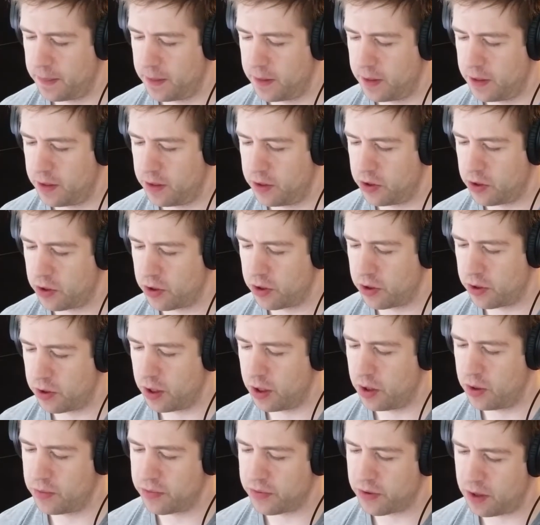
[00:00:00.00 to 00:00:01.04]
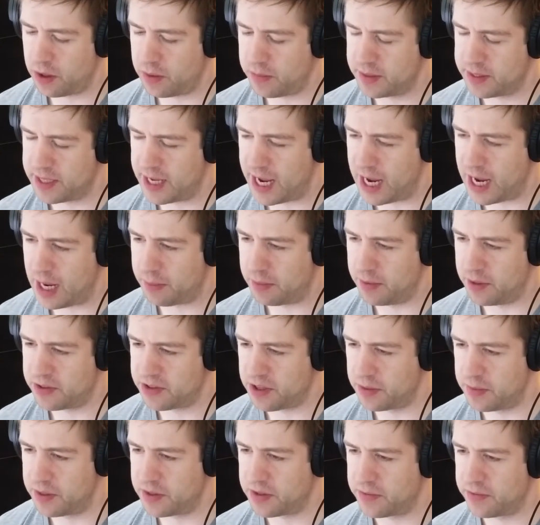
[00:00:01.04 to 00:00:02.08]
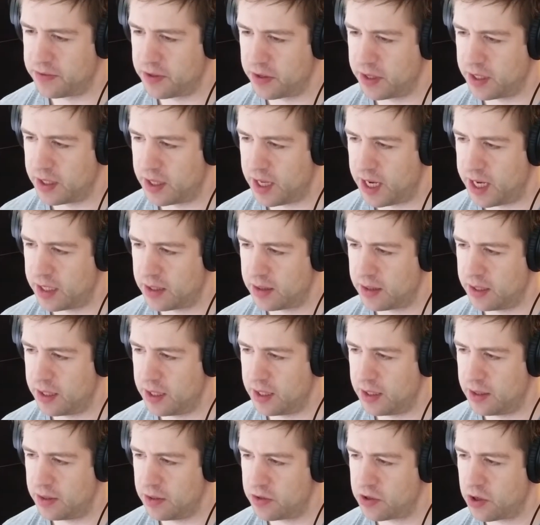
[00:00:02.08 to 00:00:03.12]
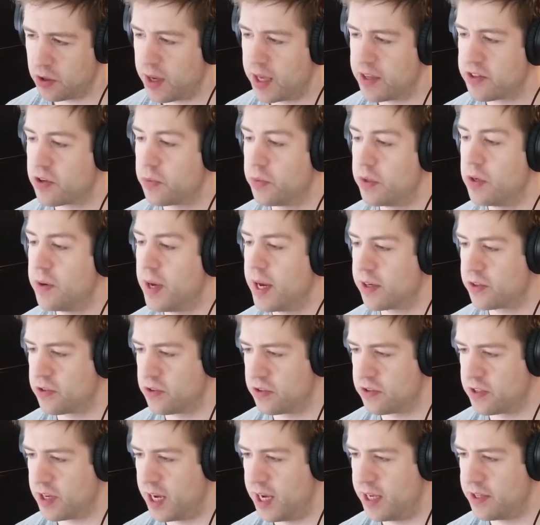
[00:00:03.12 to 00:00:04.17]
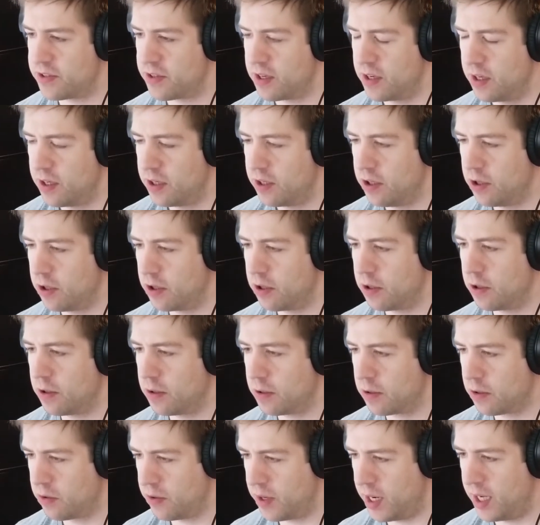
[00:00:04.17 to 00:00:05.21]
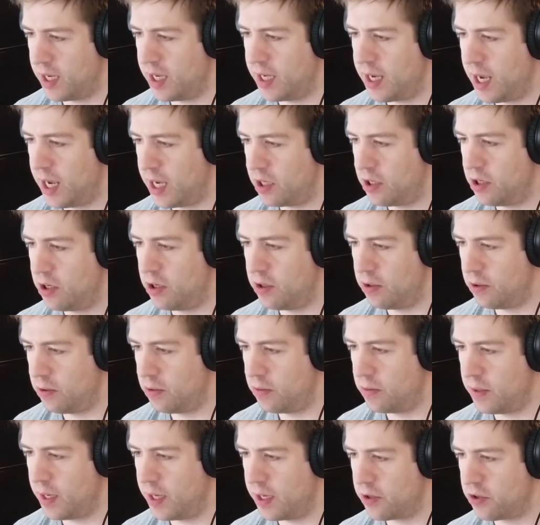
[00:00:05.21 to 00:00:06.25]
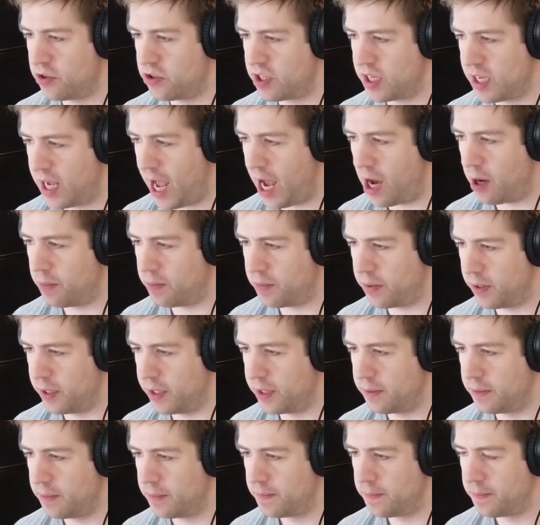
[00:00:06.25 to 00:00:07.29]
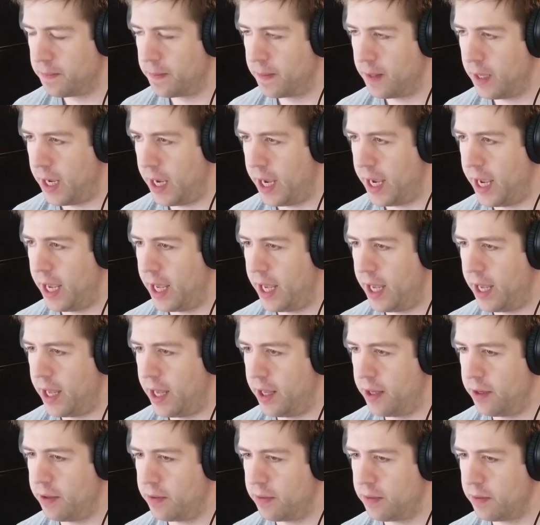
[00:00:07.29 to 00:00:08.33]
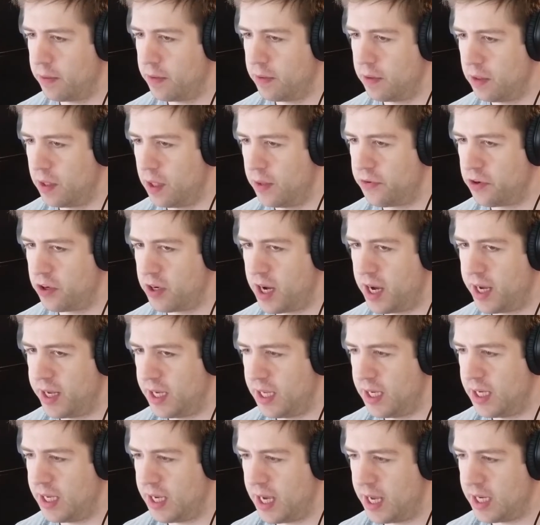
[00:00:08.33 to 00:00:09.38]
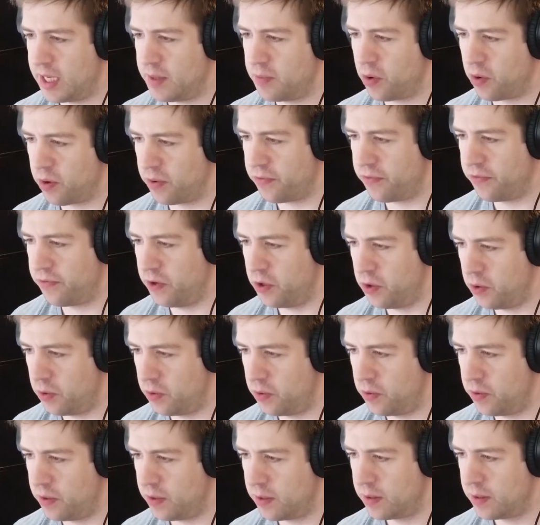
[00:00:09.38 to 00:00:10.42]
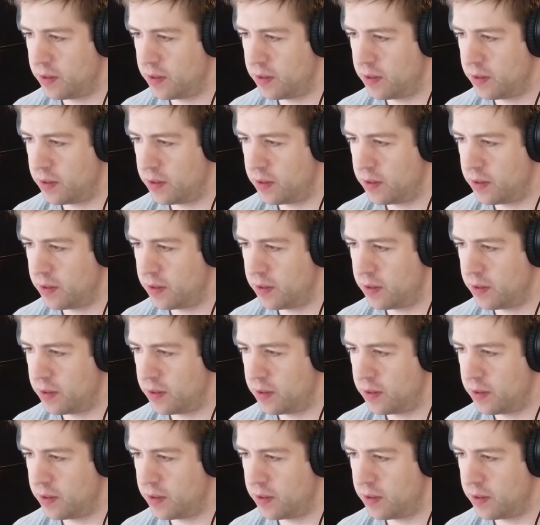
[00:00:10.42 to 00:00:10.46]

your overall metabolism is very likely. It's okay. So when you exercise, you're creating a new energy output. And if you're not eating any more food,